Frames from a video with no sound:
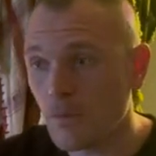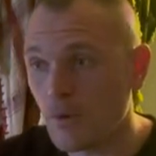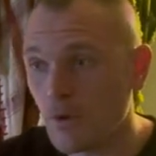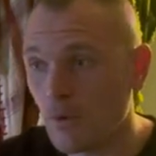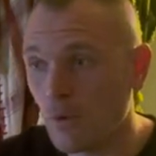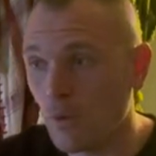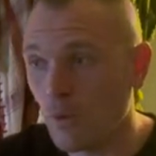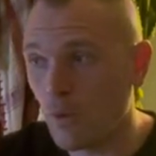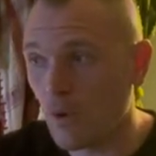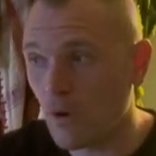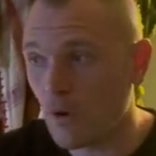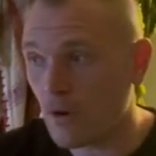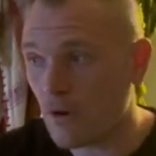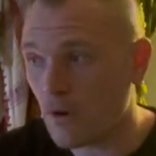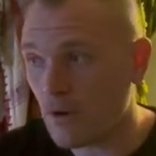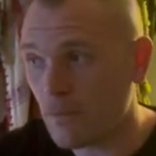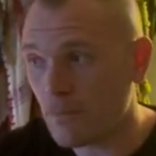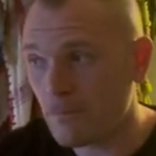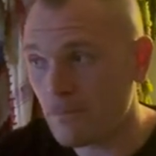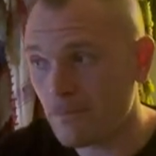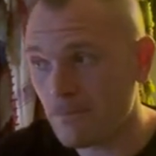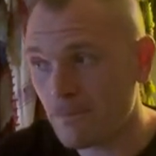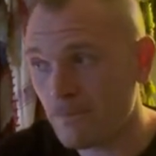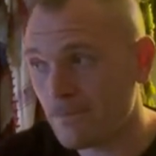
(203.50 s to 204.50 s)

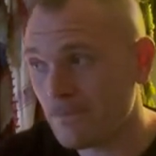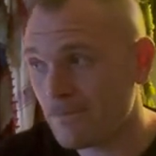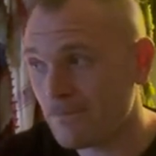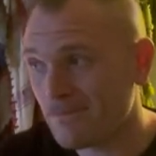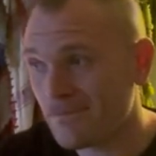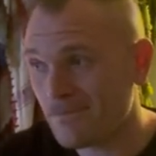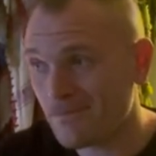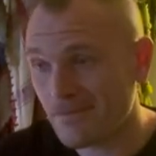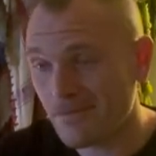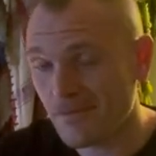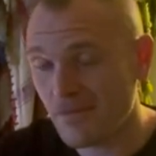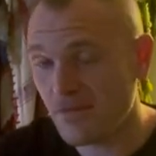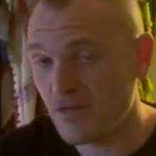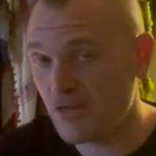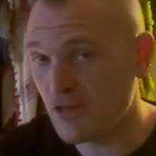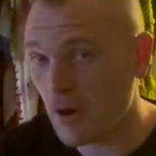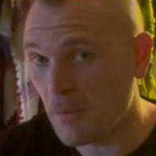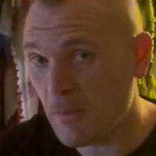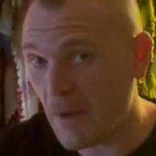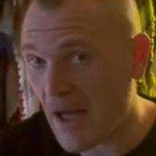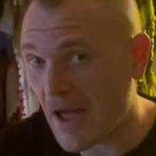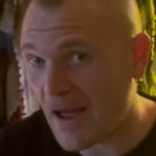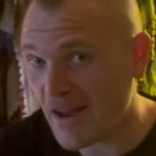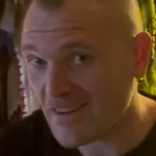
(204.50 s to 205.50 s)
or the
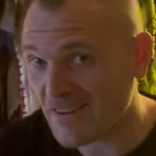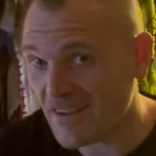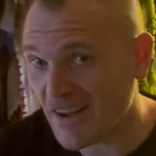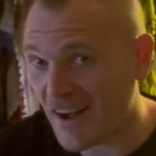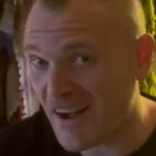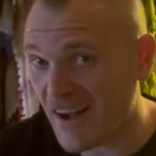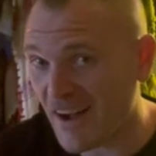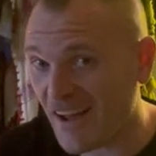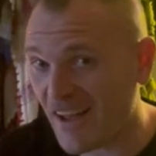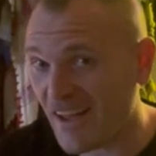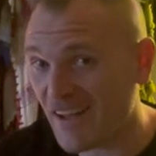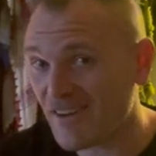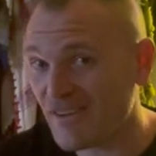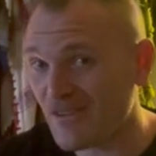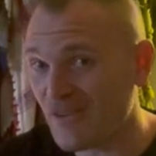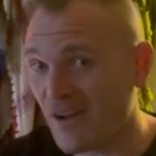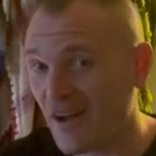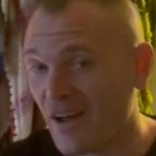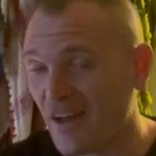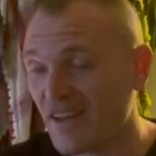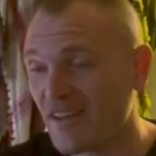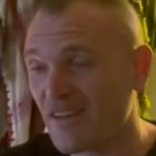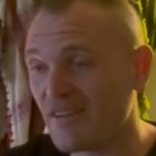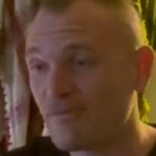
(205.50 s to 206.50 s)
bad guy,
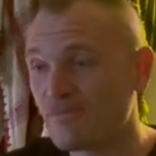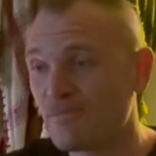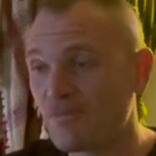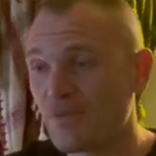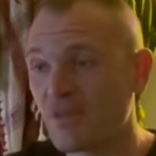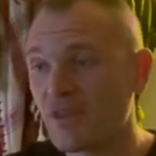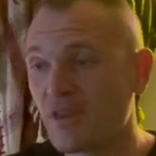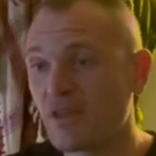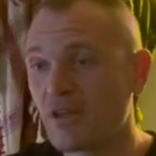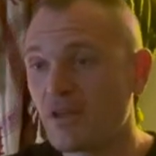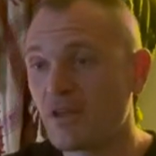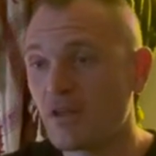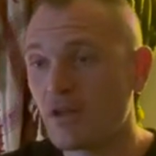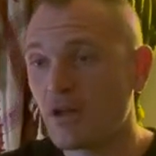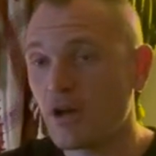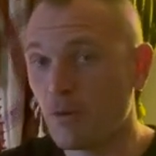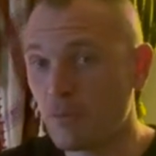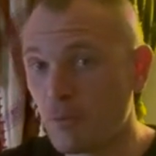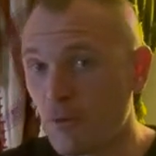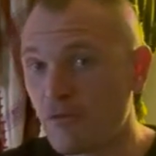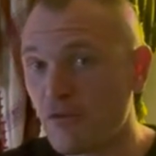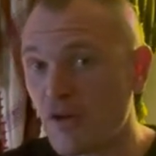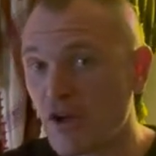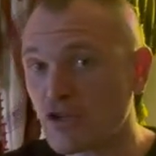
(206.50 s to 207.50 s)
right? A
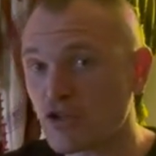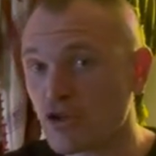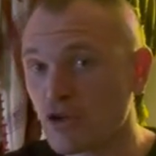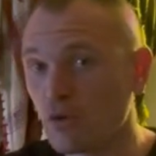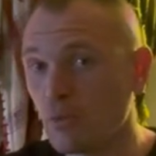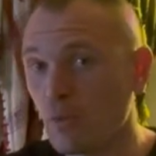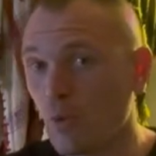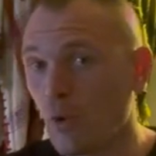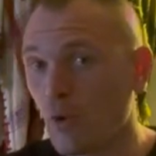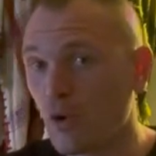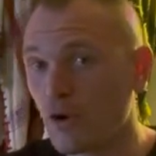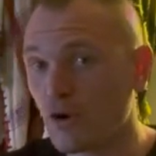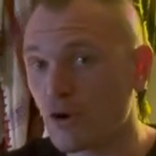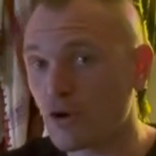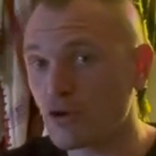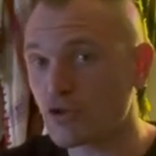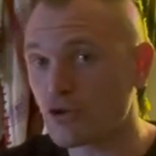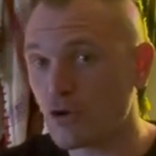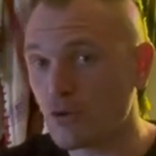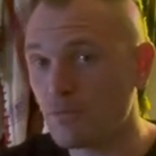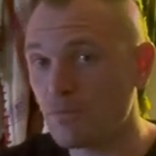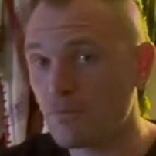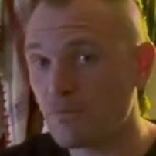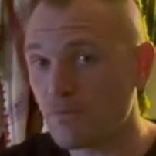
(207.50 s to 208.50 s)
professional warrior
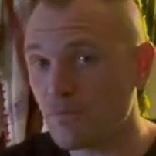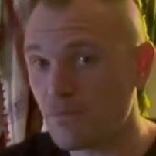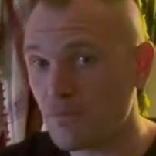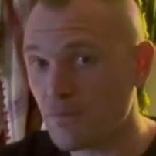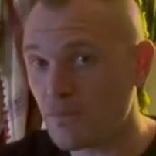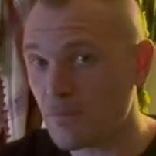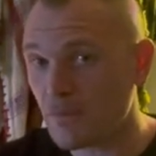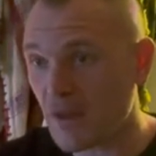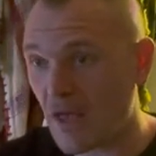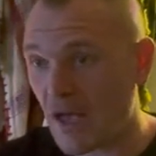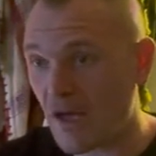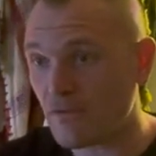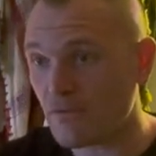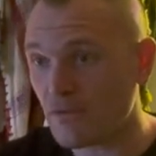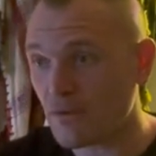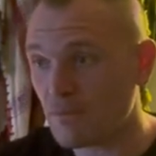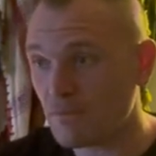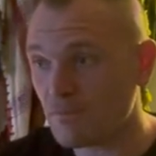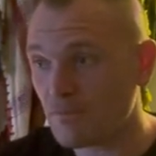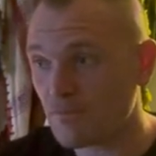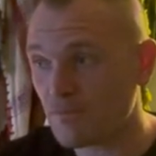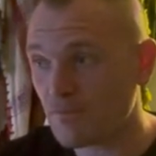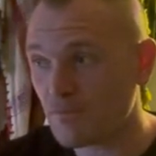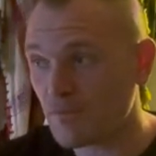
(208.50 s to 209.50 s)
should have
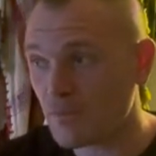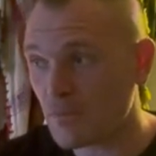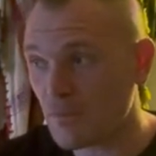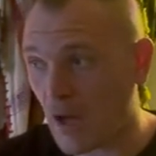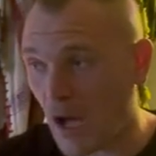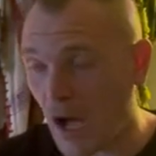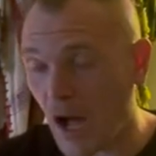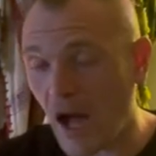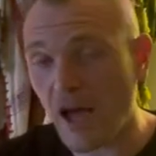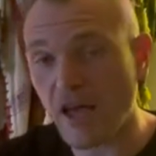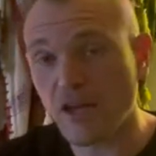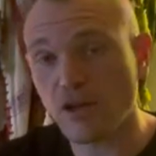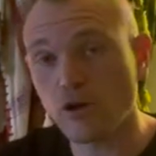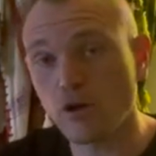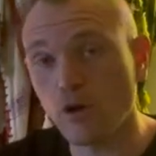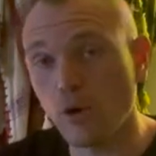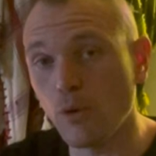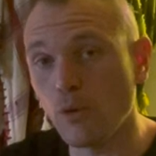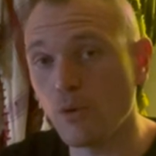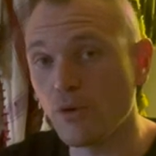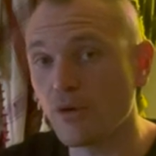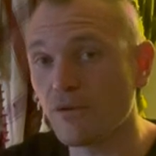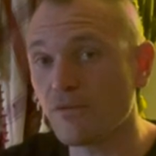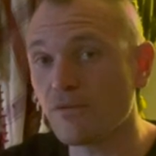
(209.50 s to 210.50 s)
a high
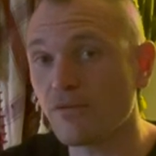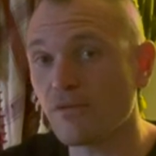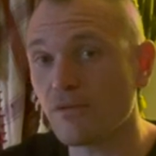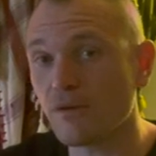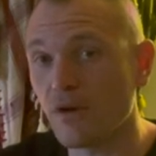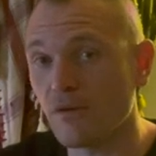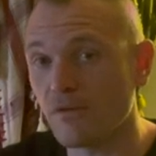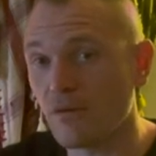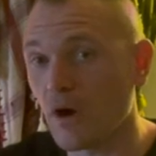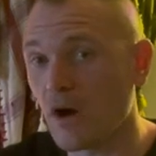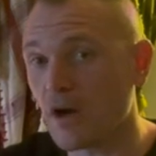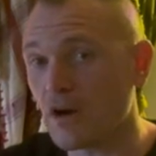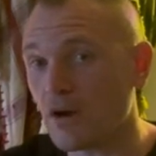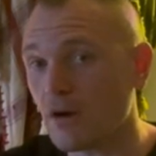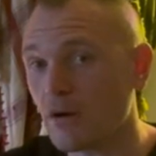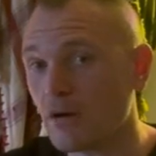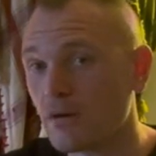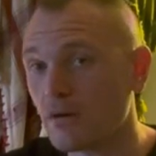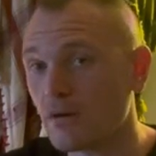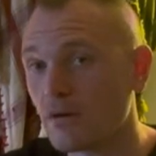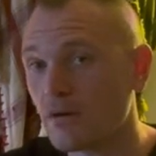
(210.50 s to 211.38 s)
code of, of honor.